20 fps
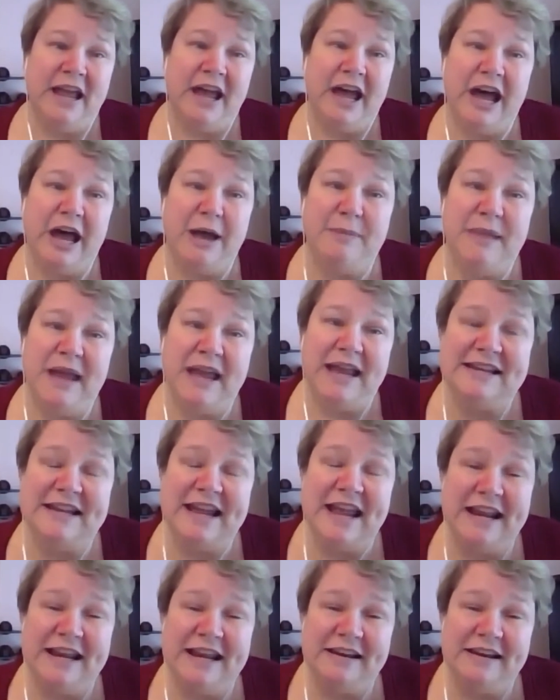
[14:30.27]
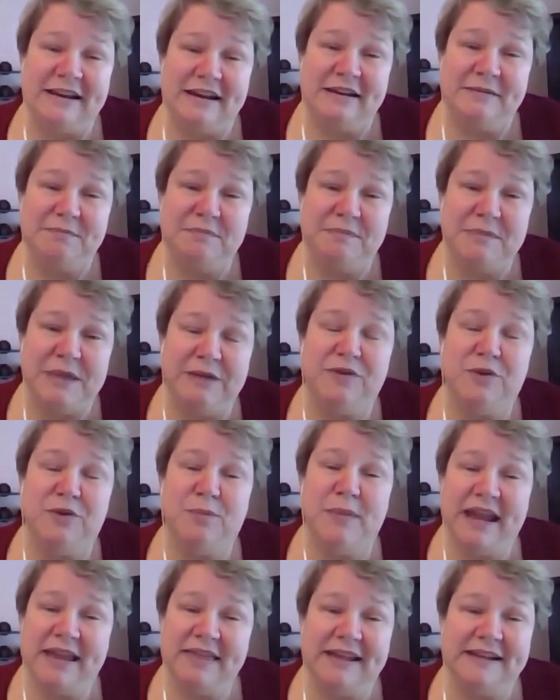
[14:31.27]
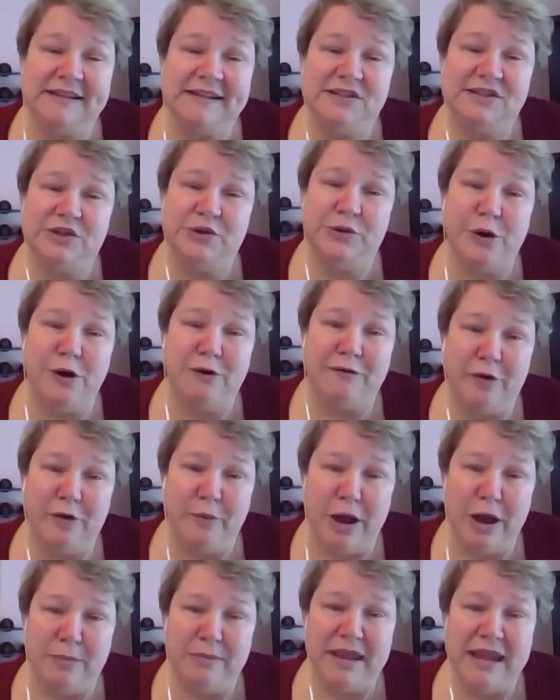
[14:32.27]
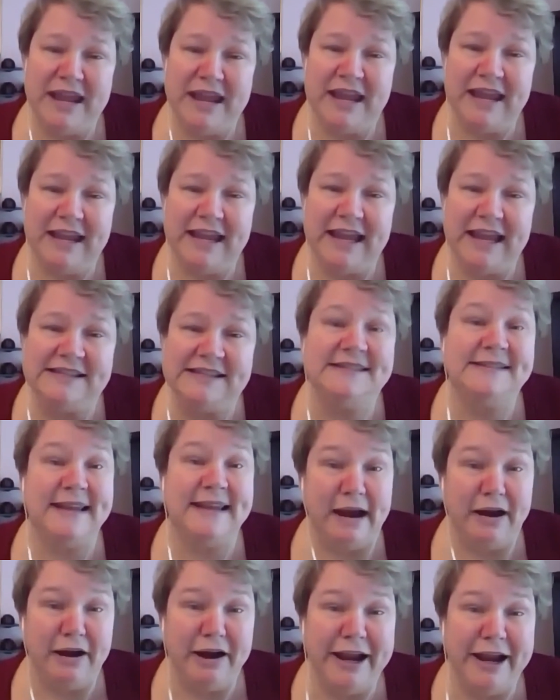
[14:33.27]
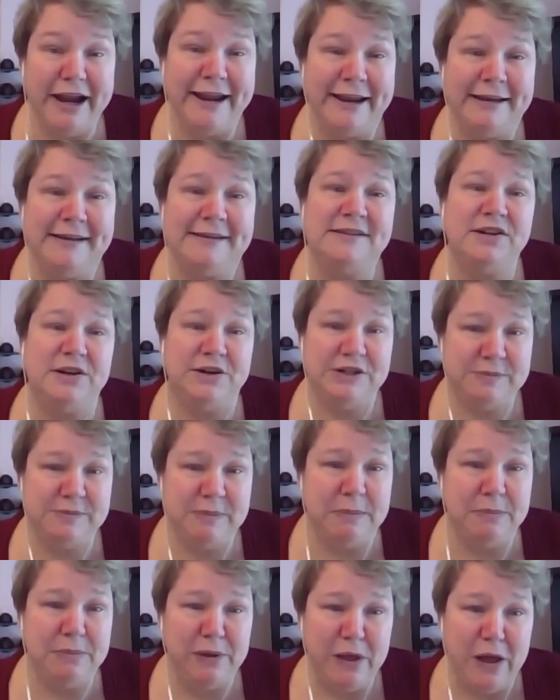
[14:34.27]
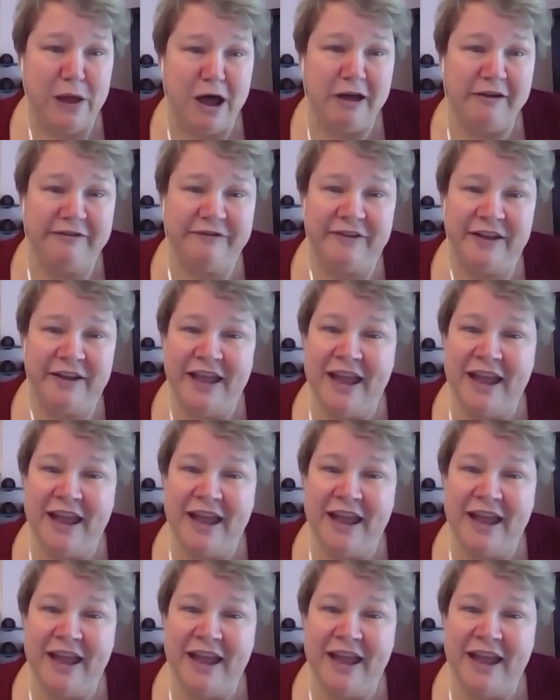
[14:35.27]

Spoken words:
And if you make things too overwhelming, it gets scary and turns people off.